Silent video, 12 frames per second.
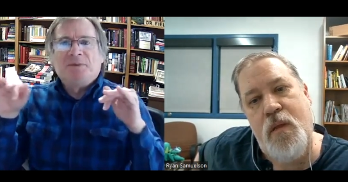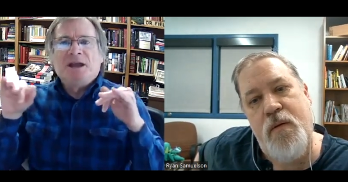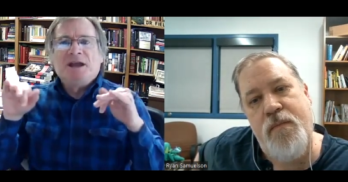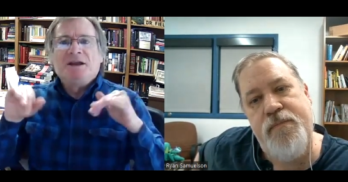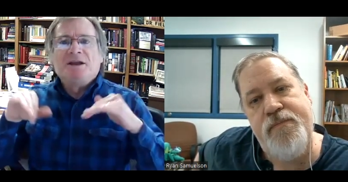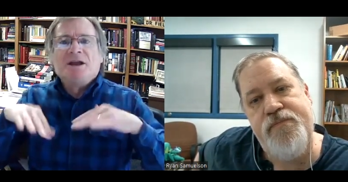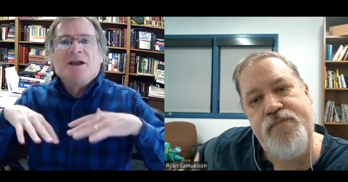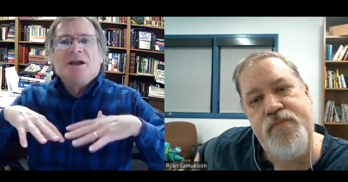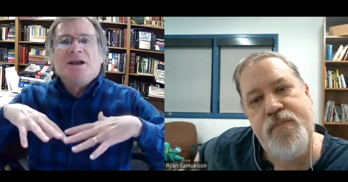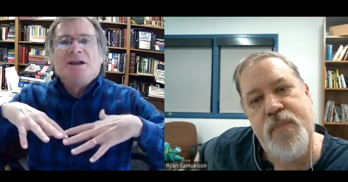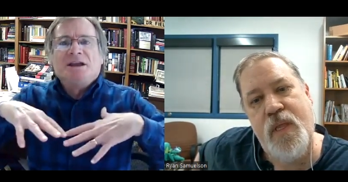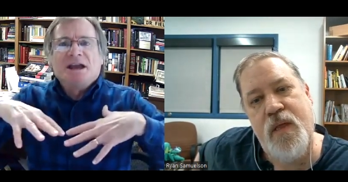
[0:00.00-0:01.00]
Speaker 1: being
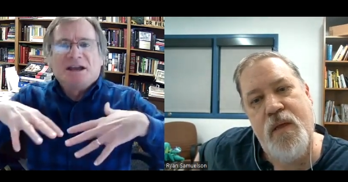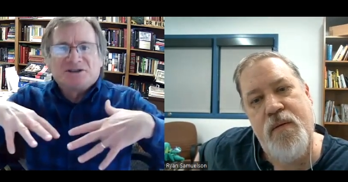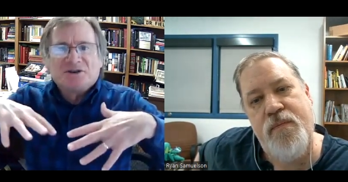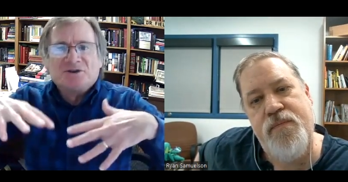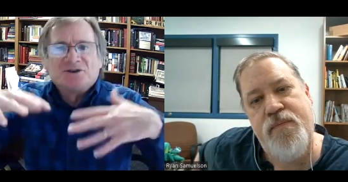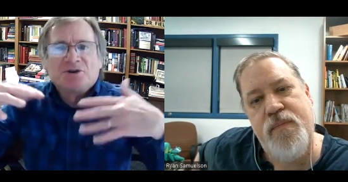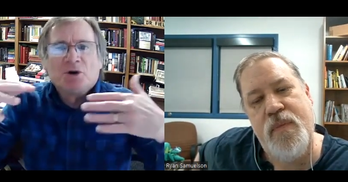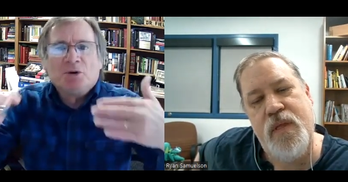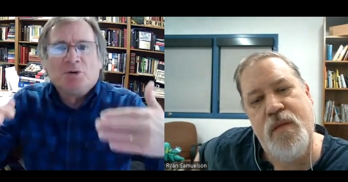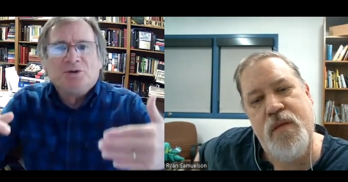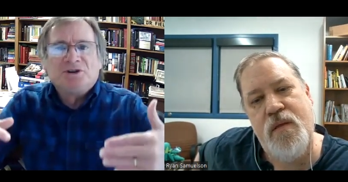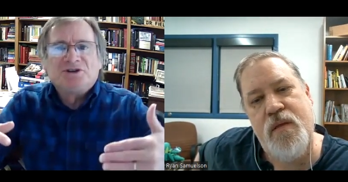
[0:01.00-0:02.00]
yes, there's
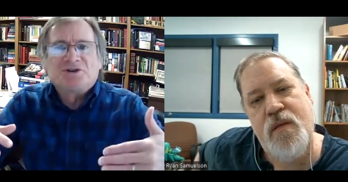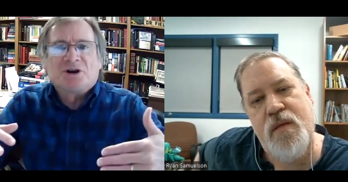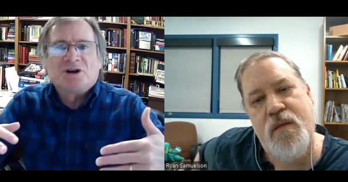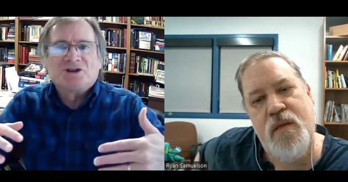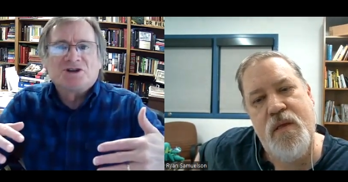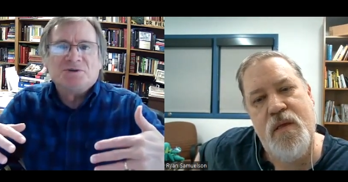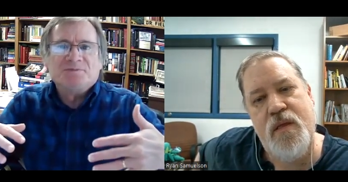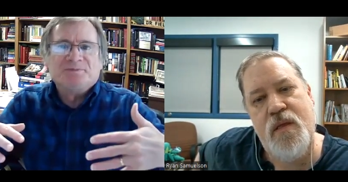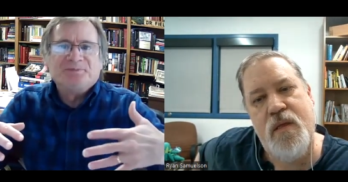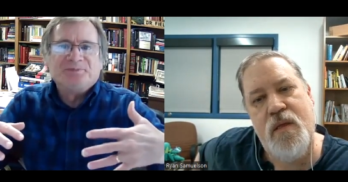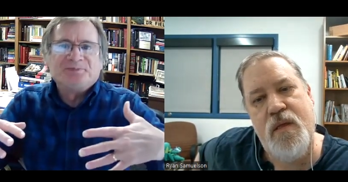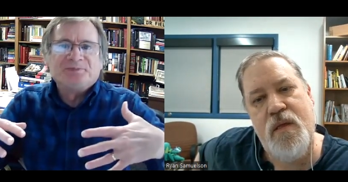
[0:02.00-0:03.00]
total destruction.
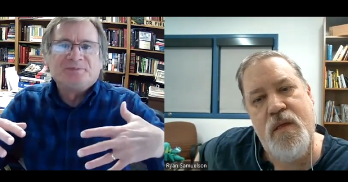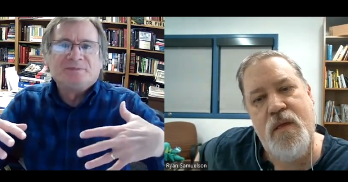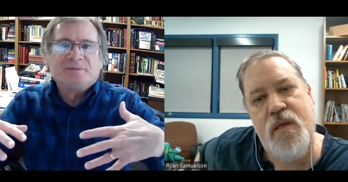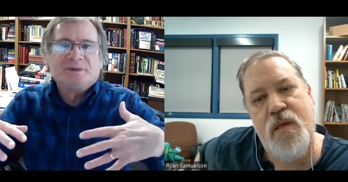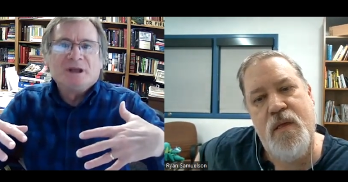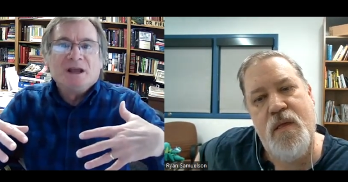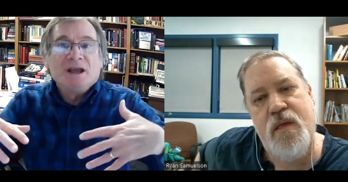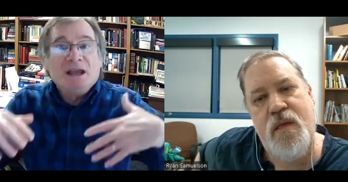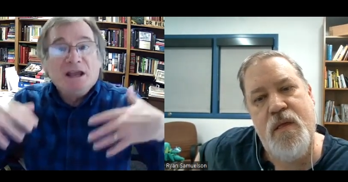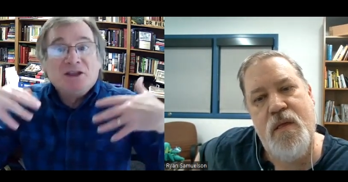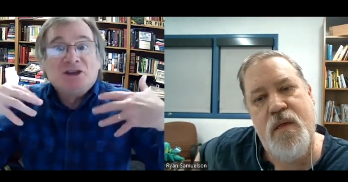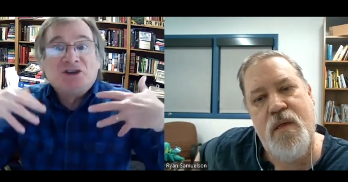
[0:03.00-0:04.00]

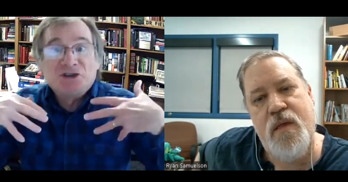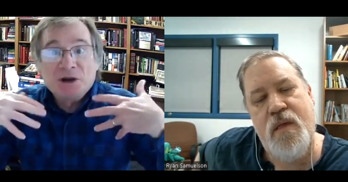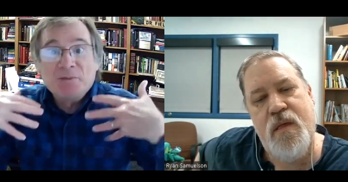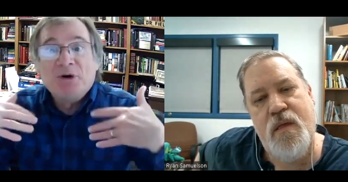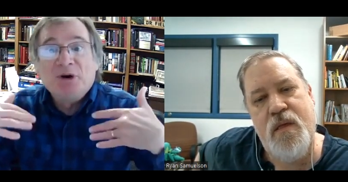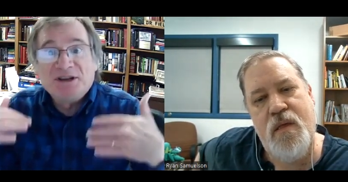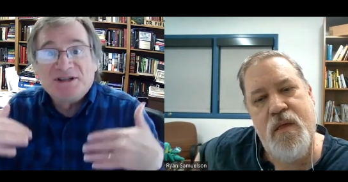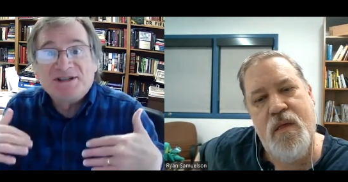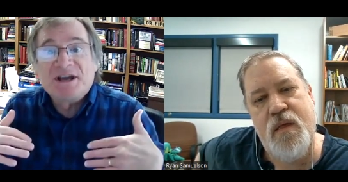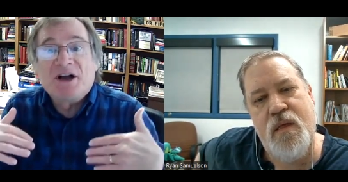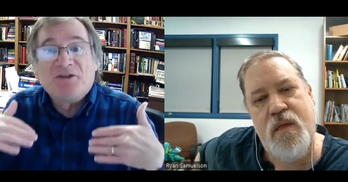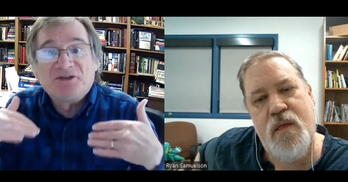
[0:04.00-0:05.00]
The shimmer
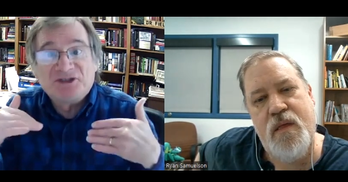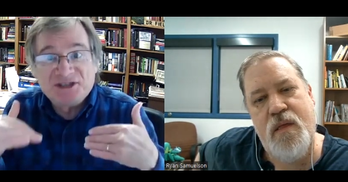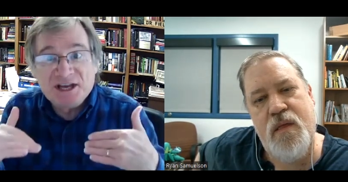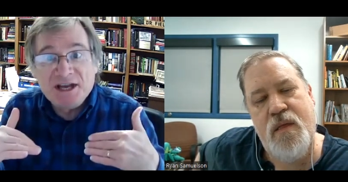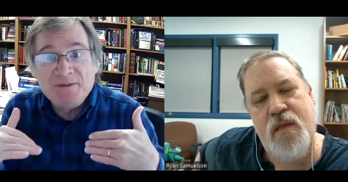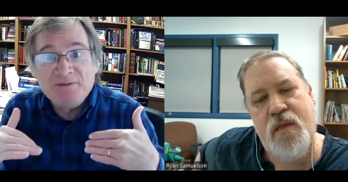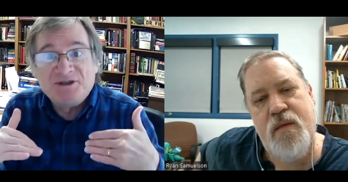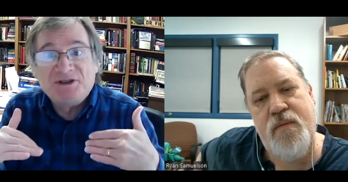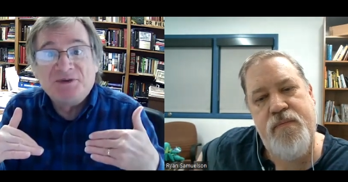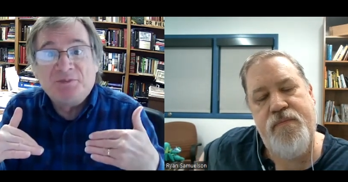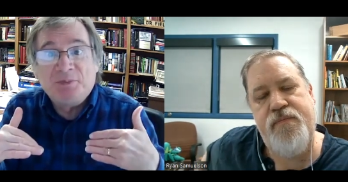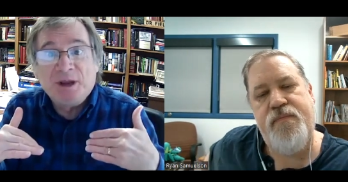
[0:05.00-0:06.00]
itself seems
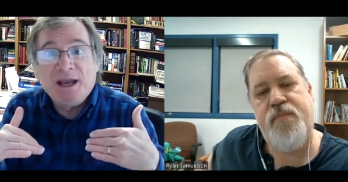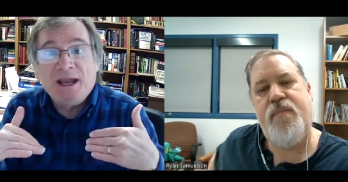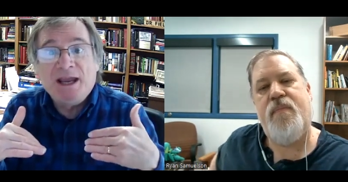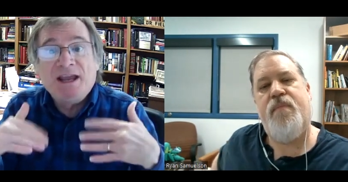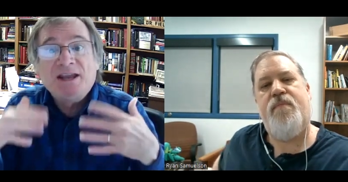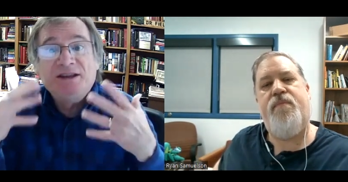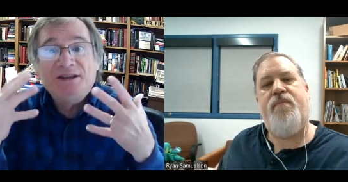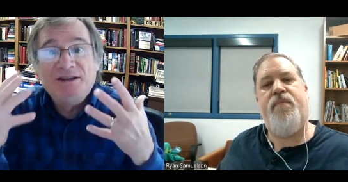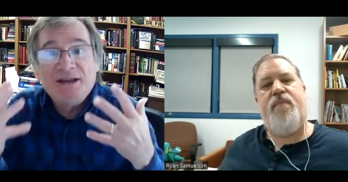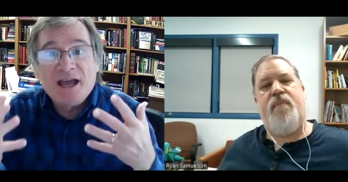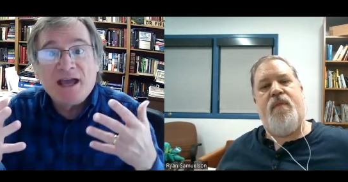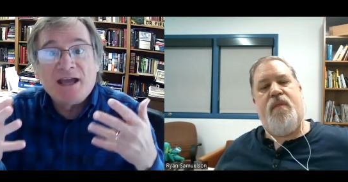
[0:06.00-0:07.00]
to be
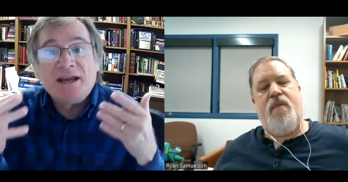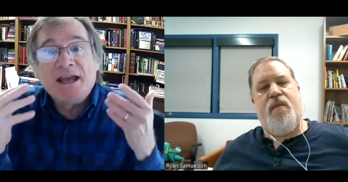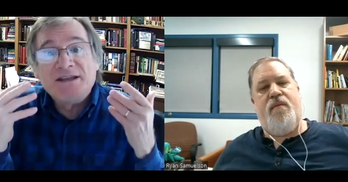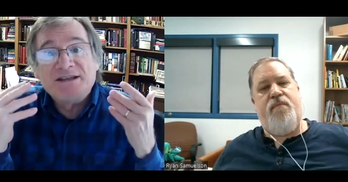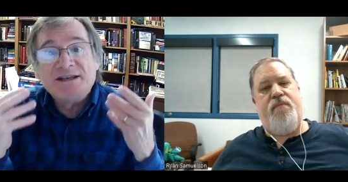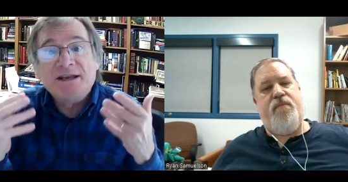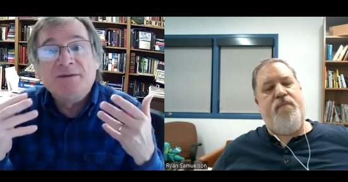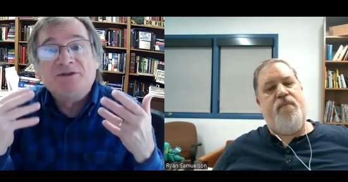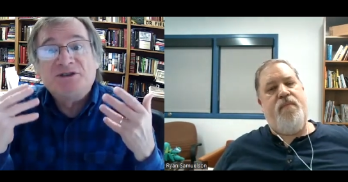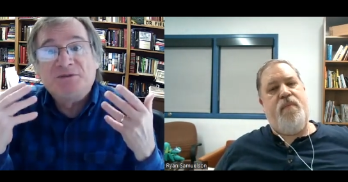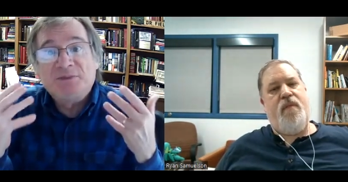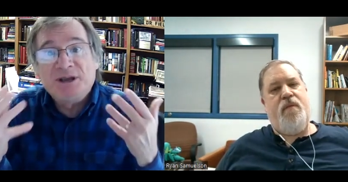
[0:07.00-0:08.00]
dead. It
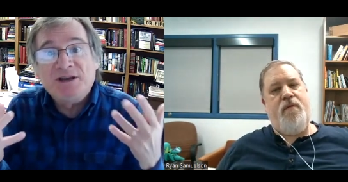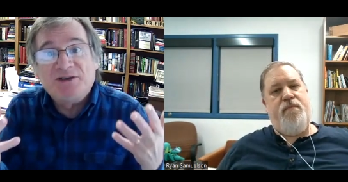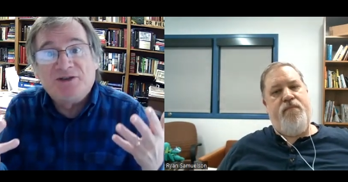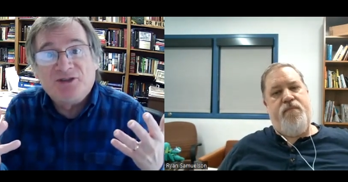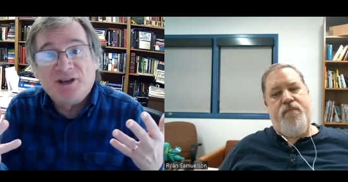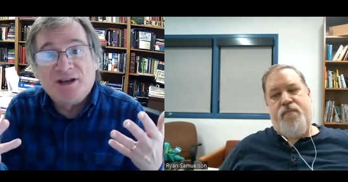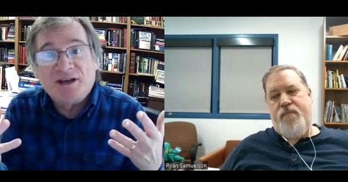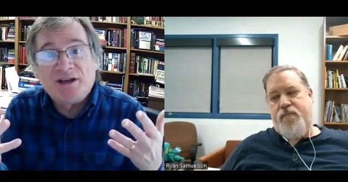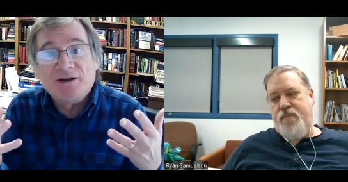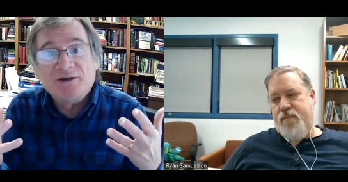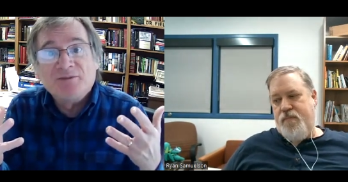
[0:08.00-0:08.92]
seems to be defeated.